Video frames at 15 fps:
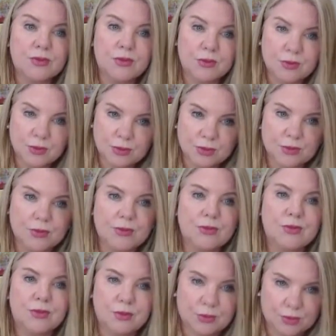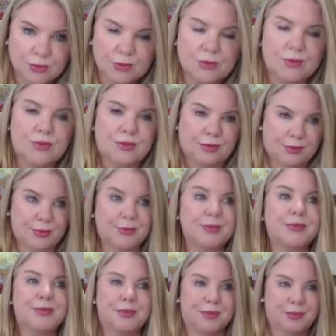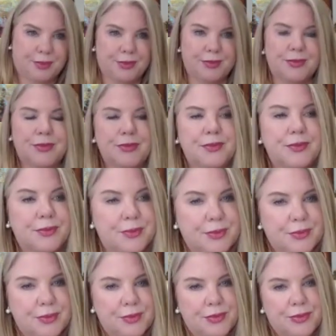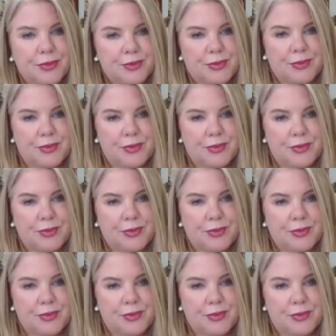[no speech]